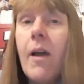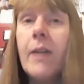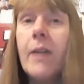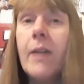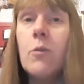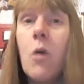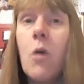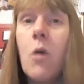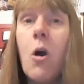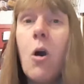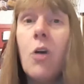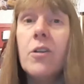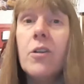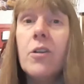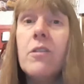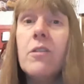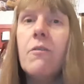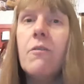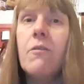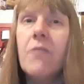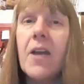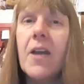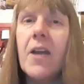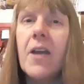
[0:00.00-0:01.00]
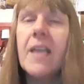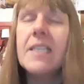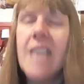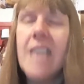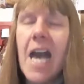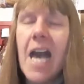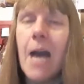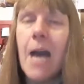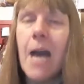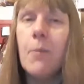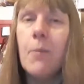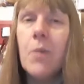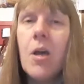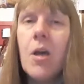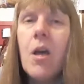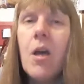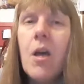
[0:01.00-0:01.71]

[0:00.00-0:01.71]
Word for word: and off like a tap.